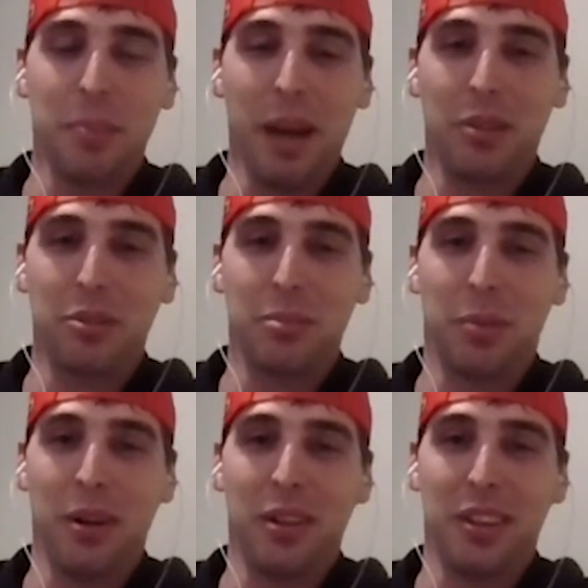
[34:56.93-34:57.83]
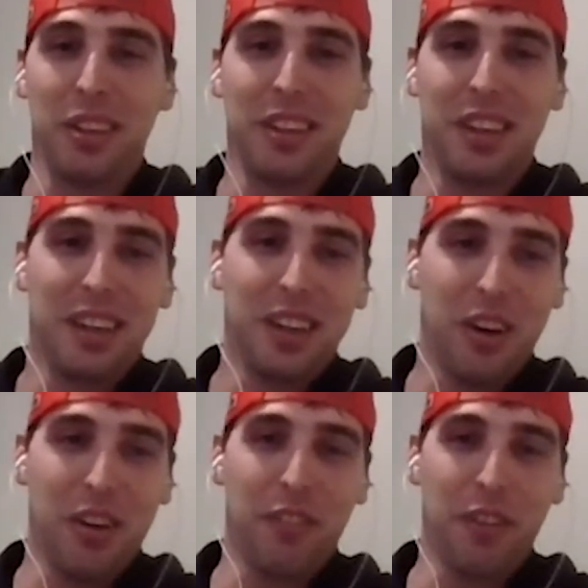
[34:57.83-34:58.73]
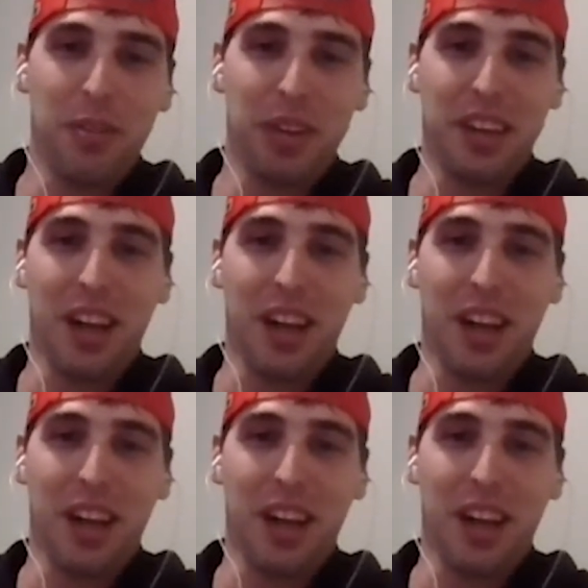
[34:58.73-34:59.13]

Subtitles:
Backwoods Brawler, Hunter Freeman.